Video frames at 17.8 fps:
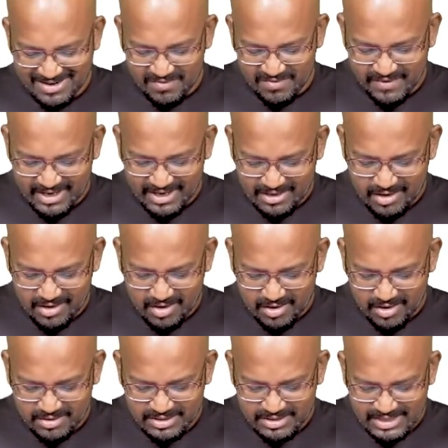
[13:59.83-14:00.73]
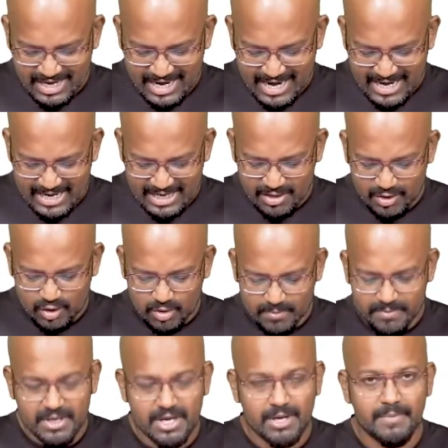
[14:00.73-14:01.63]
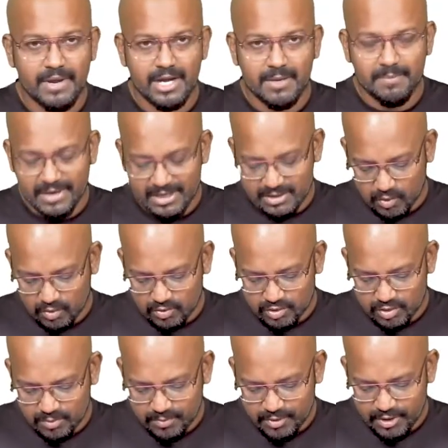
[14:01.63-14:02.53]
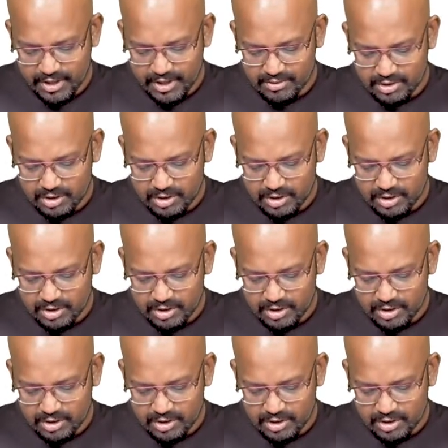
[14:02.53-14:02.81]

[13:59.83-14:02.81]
Weight loss, and topiramate might also produce